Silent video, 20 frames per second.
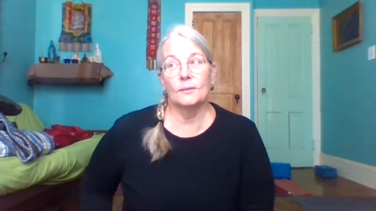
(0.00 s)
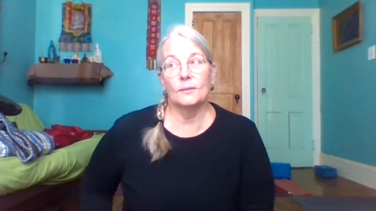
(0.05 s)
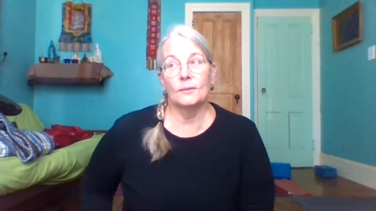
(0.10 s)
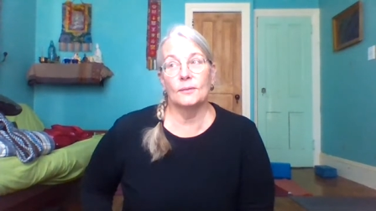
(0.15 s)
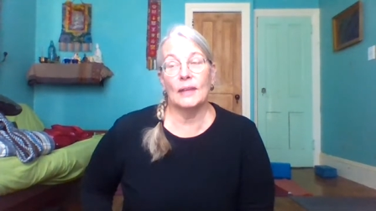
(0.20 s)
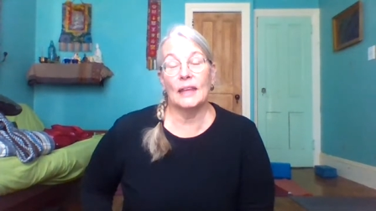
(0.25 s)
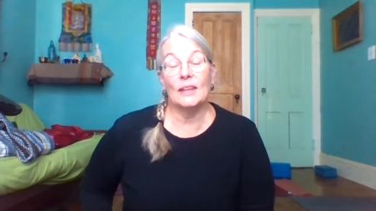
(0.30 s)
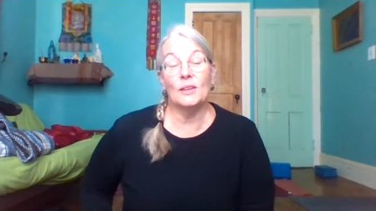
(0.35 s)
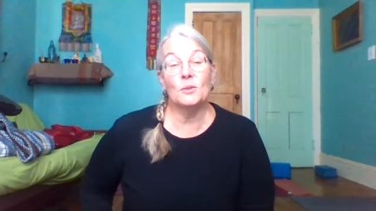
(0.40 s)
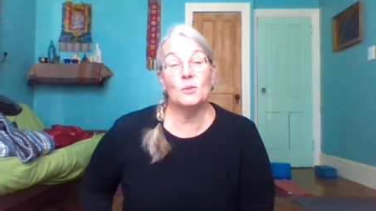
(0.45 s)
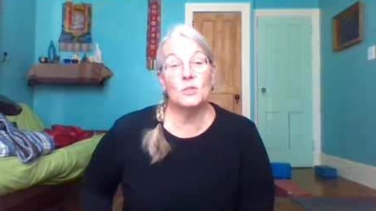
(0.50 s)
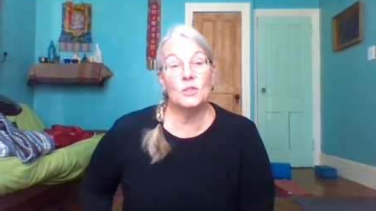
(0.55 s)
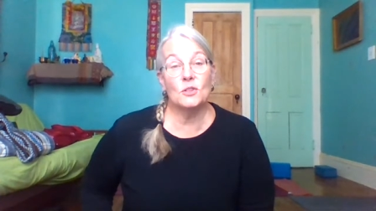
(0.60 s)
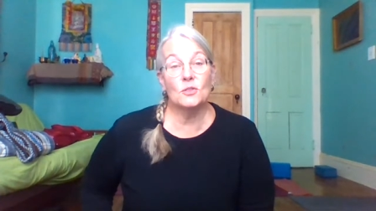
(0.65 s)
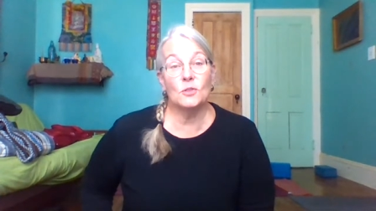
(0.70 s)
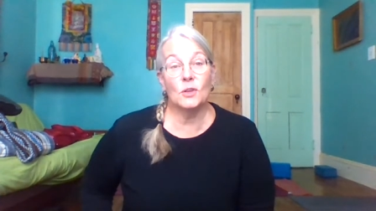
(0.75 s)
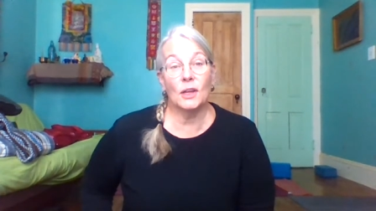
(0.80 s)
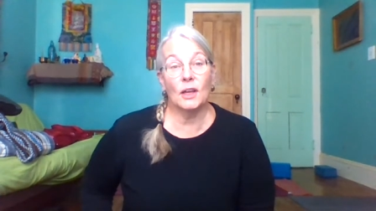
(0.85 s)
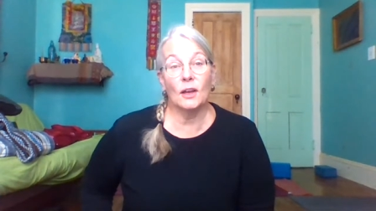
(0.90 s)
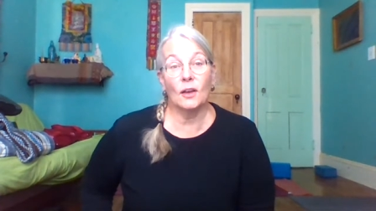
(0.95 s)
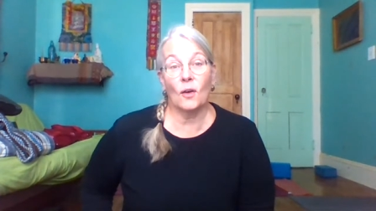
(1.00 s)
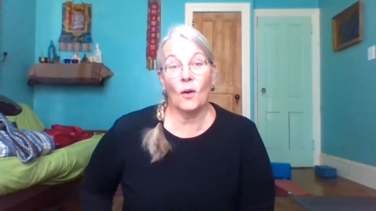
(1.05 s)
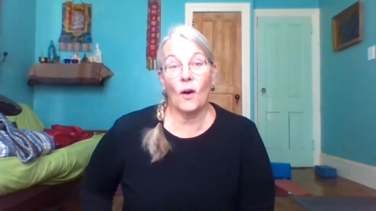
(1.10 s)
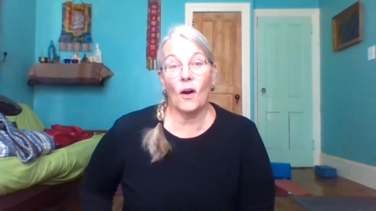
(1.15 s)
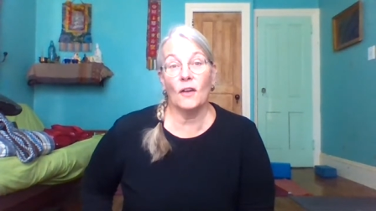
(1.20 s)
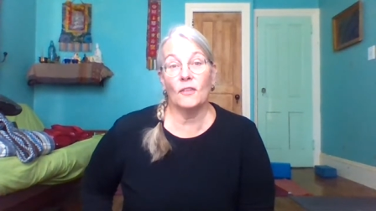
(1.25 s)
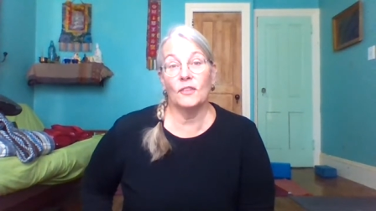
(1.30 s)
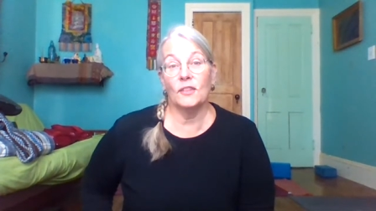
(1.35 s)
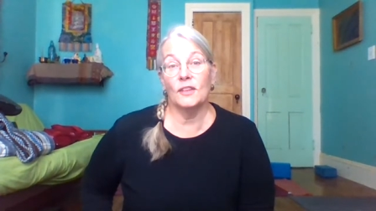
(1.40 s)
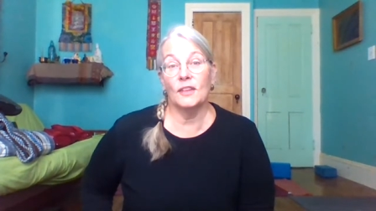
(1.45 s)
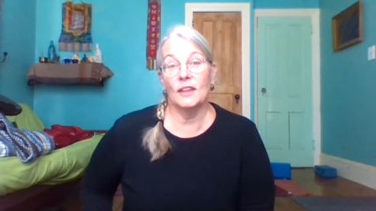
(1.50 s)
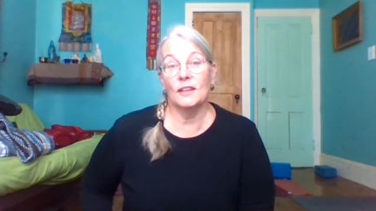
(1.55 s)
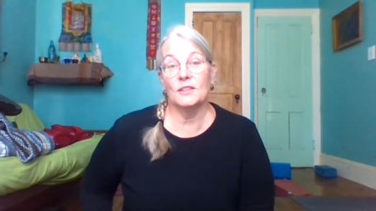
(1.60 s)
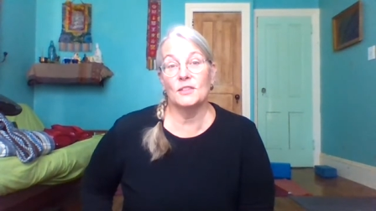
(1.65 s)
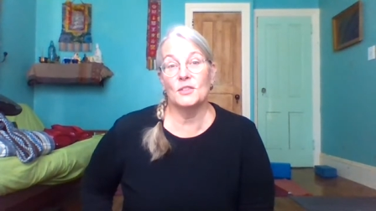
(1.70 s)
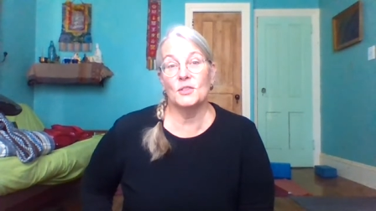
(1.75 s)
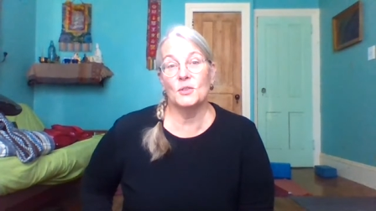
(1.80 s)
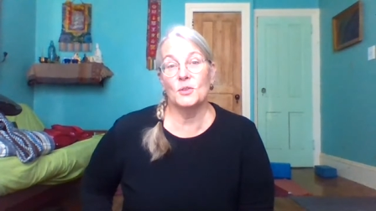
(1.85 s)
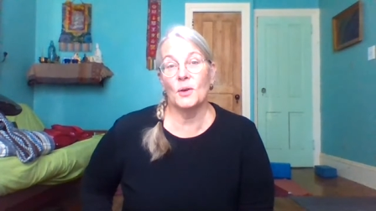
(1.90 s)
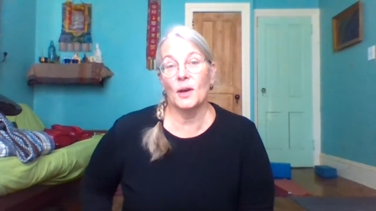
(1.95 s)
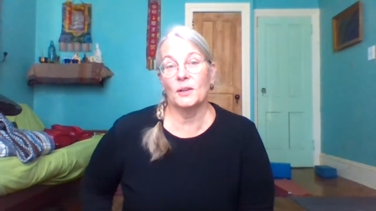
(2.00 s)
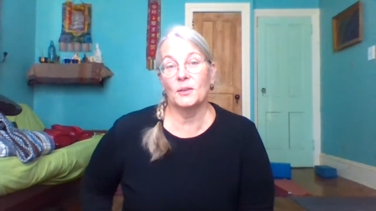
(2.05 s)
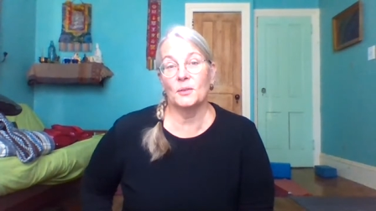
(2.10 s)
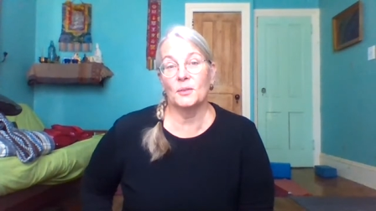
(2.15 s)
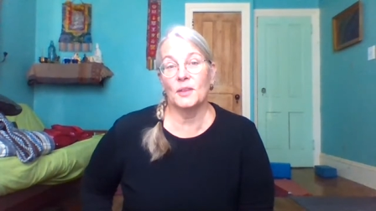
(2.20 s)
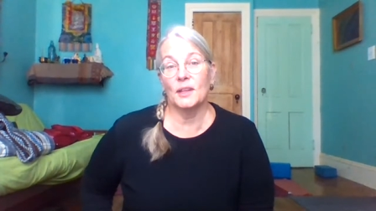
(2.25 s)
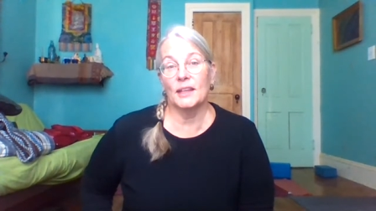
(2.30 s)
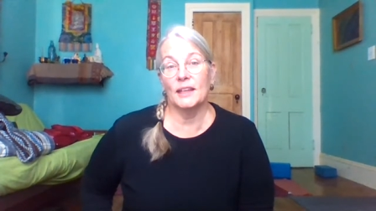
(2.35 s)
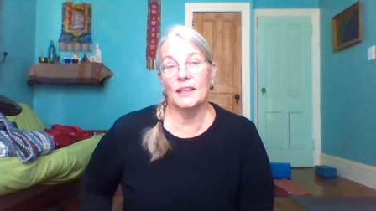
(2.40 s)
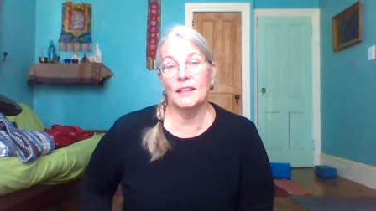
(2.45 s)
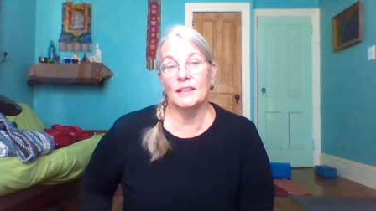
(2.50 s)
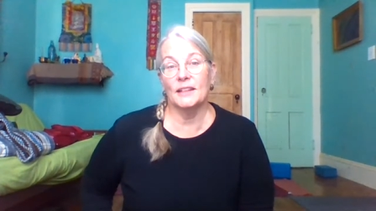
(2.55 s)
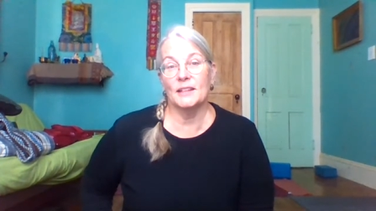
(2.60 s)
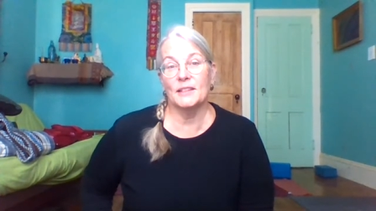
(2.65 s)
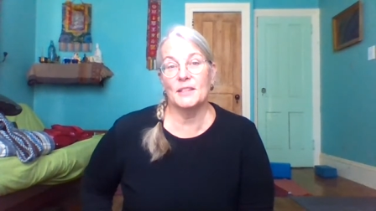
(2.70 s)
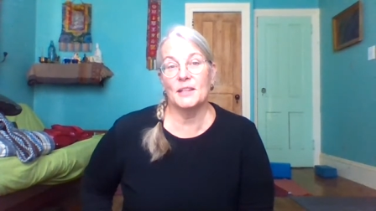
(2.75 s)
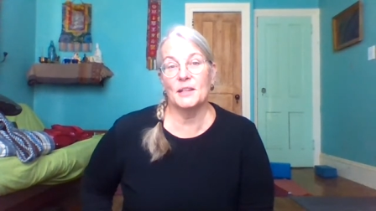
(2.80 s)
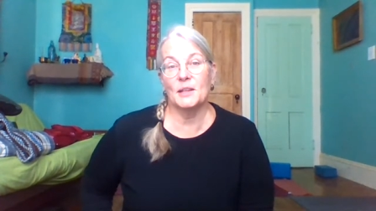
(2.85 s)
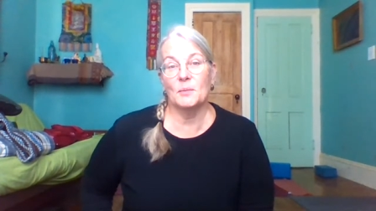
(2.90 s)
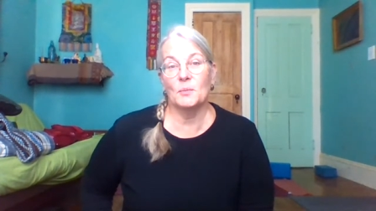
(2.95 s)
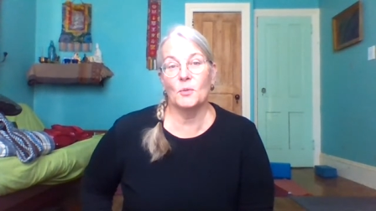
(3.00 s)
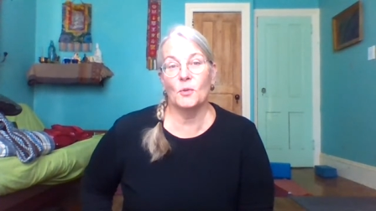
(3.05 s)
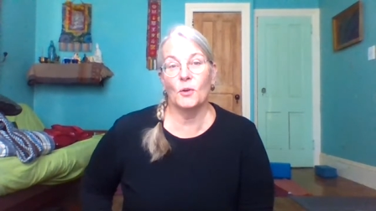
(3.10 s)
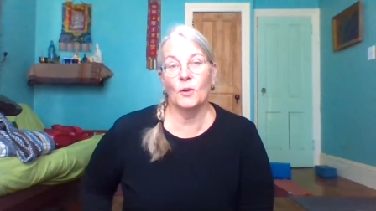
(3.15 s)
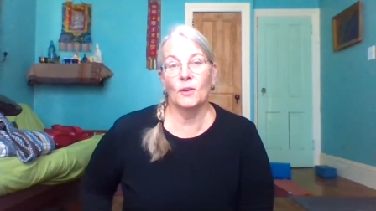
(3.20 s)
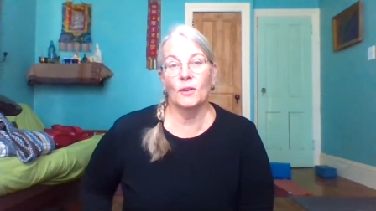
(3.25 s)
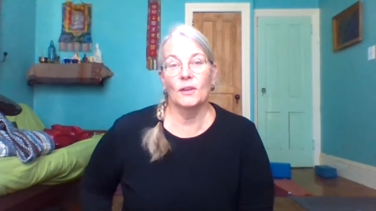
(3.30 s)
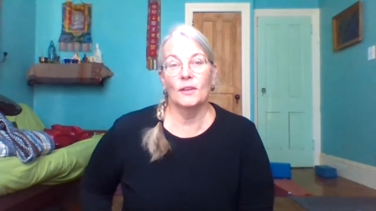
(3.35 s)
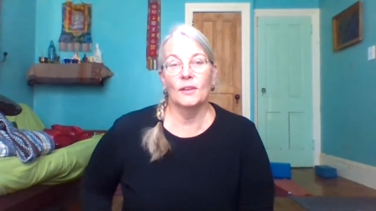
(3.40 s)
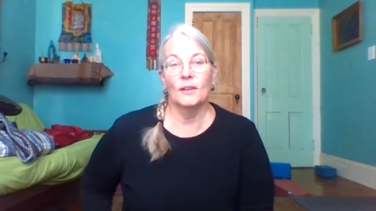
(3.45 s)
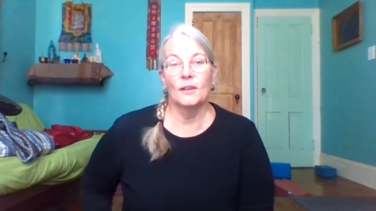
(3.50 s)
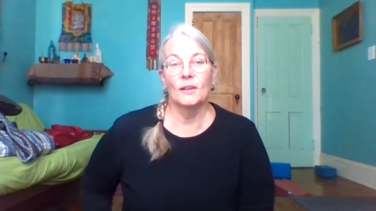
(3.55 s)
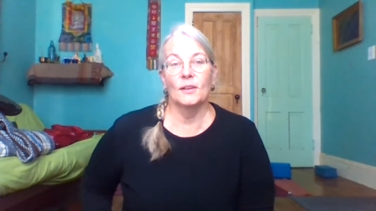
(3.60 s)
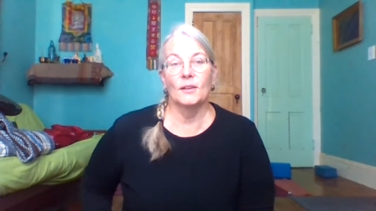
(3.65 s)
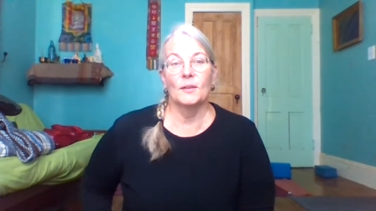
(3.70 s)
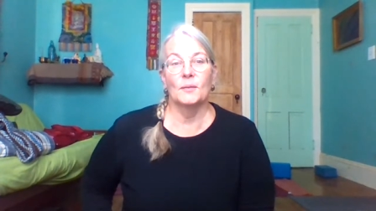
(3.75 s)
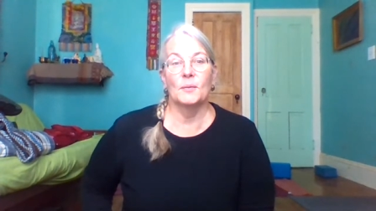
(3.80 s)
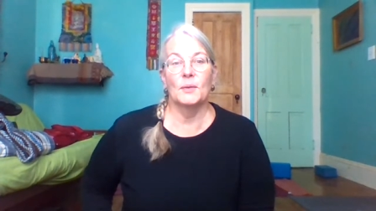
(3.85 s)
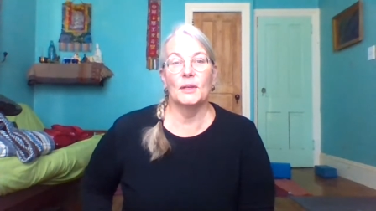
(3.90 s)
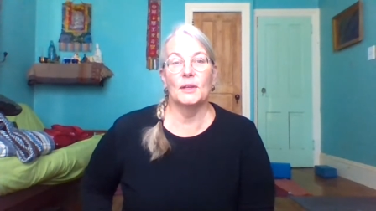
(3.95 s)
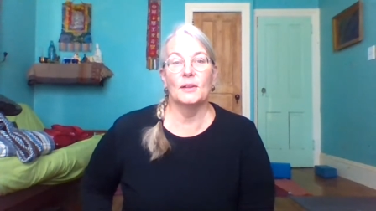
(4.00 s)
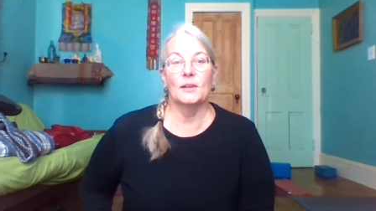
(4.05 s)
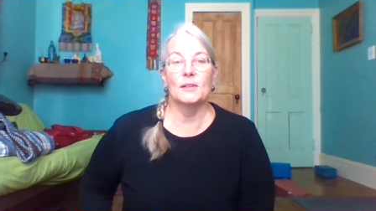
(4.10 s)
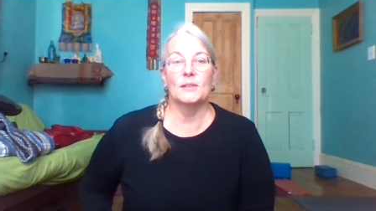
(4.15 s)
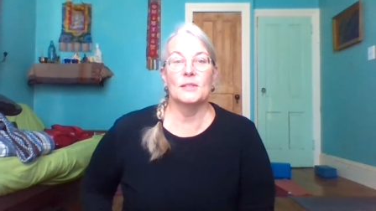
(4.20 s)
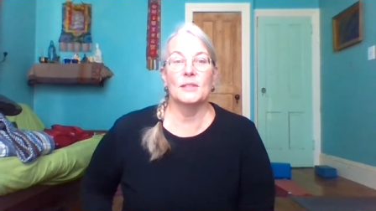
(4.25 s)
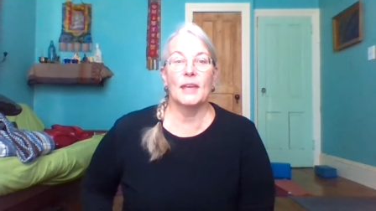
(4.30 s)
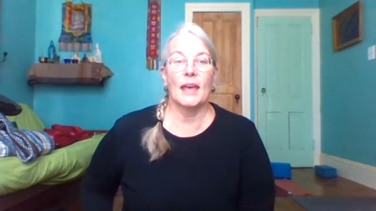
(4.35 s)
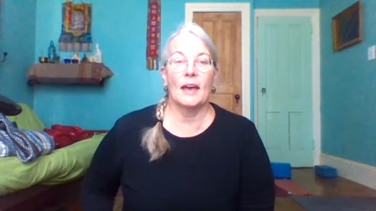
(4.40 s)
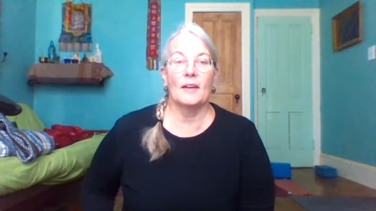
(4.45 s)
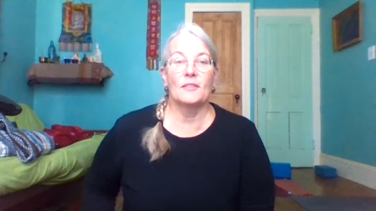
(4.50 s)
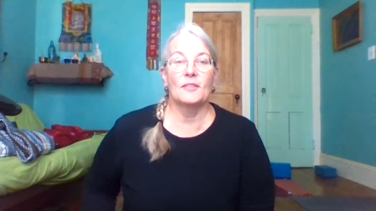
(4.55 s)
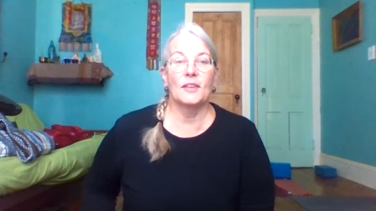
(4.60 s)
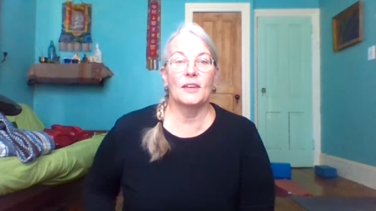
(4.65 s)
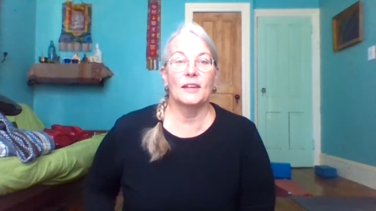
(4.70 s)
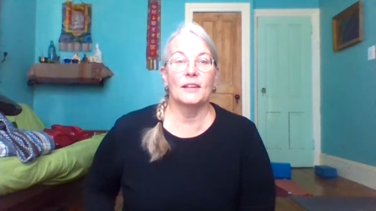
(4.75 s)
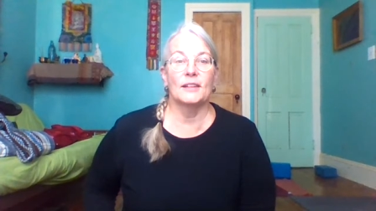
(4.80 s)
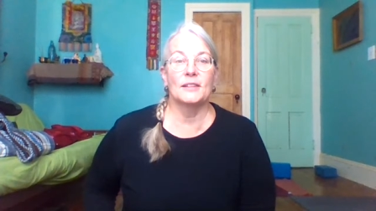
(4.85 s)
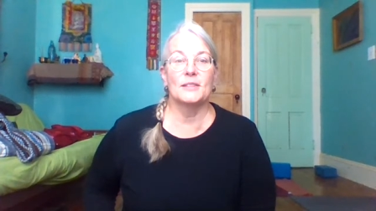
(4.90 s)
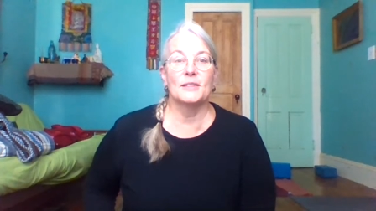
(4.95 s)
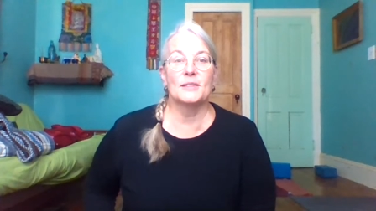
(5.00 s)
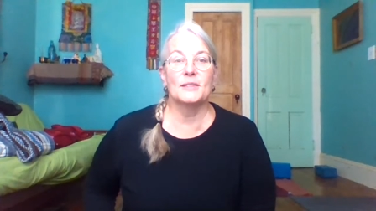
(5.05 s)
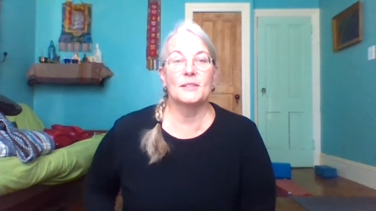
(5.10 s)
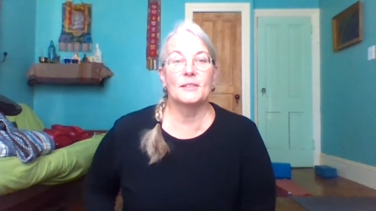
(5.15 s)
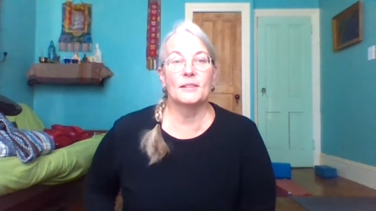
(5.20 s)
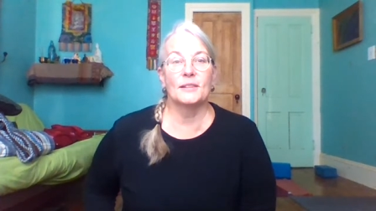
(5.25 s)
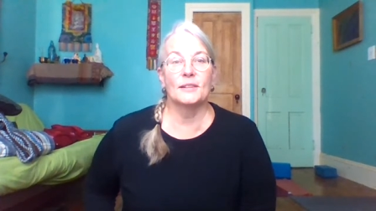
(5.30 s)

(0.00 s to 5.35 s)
he used to drink a coffee then too. I don't think he does anymore because caffeine is